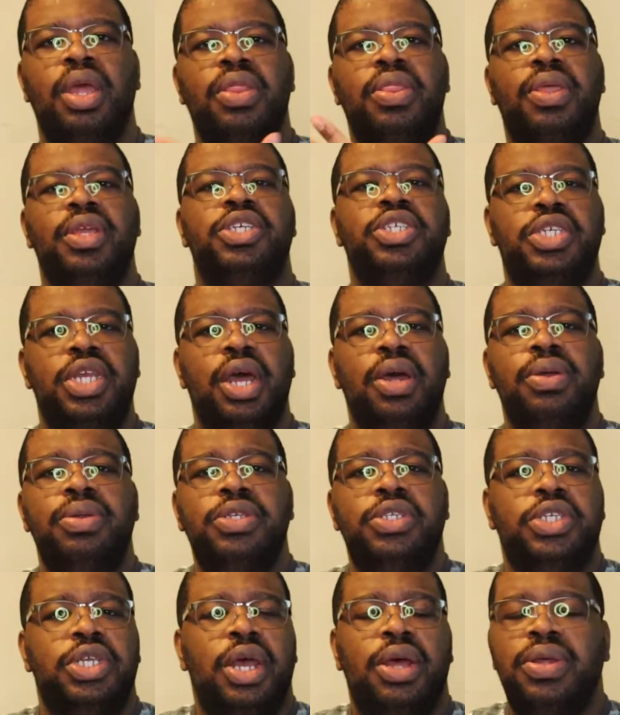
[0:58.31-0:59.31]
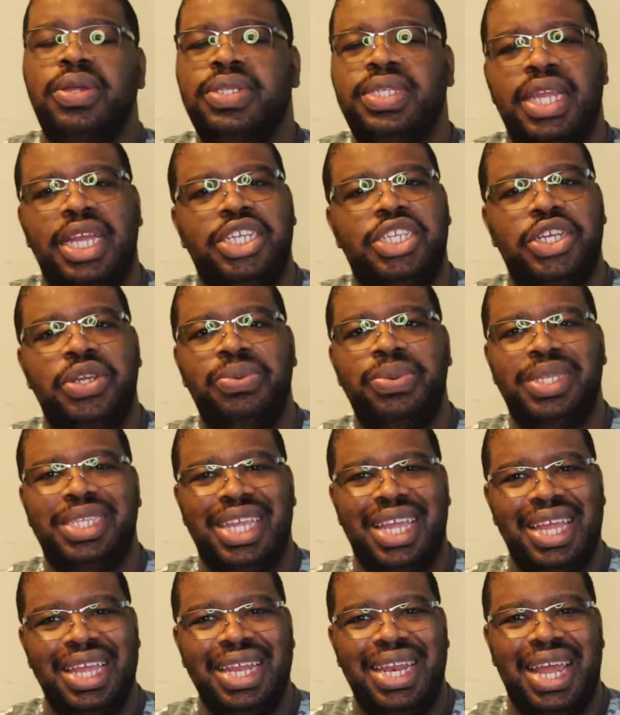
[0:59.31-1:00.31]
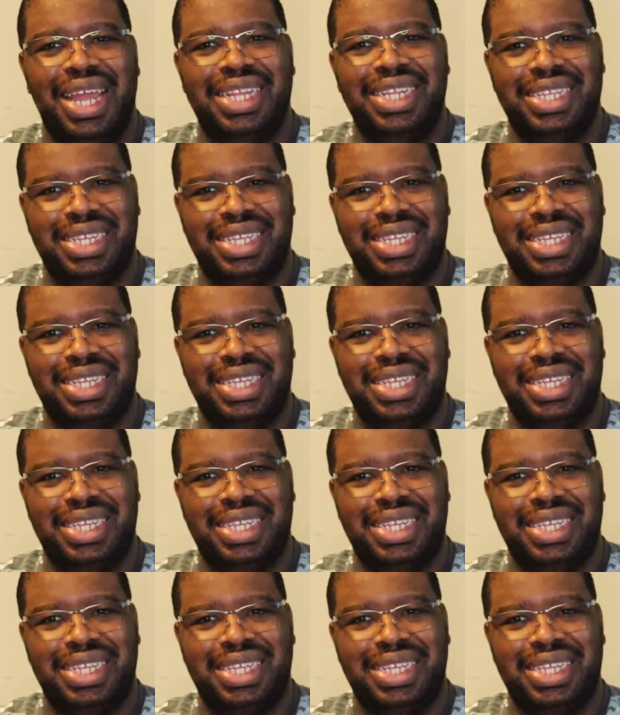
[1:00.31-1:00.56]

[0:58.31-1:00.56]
The show shows that she was good at